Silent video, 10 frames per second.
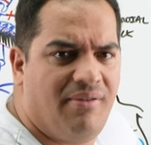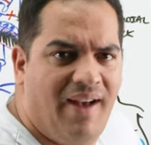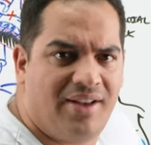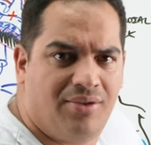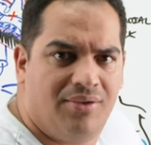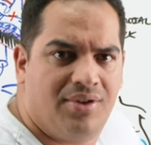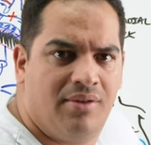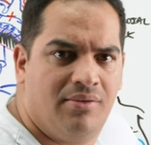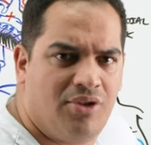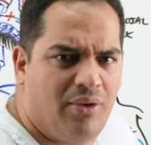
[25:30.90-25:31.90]
vessels,
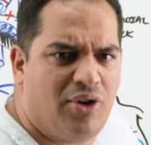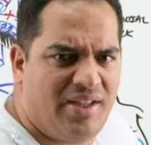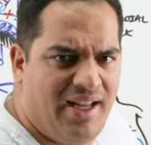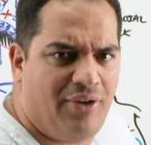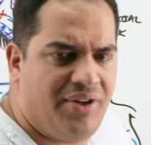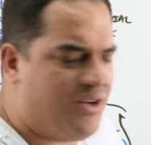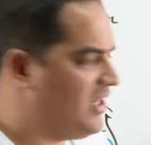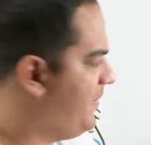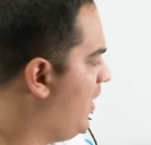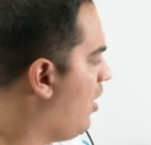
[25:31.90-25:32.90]
so it tries to increase your
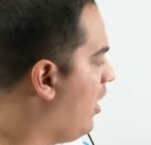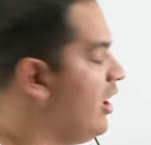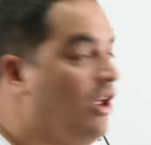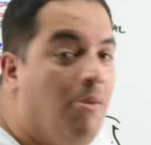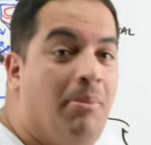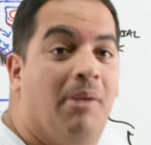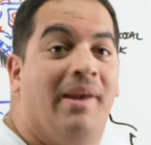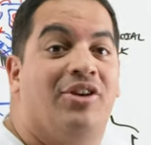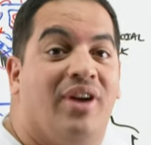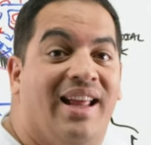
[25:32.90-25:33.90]
SVR, but it
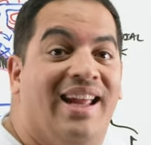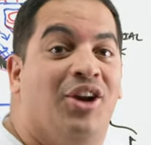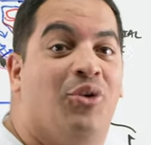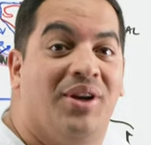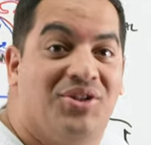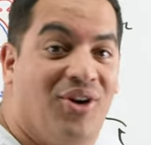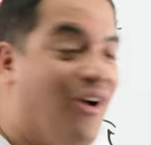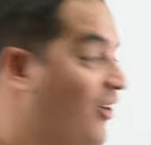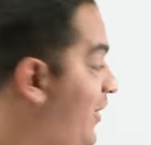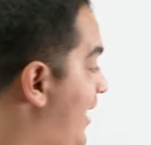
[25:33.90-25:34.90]
may try to increase your
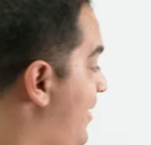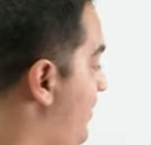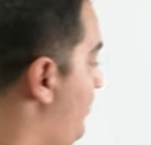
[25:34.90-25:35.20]
heart rate.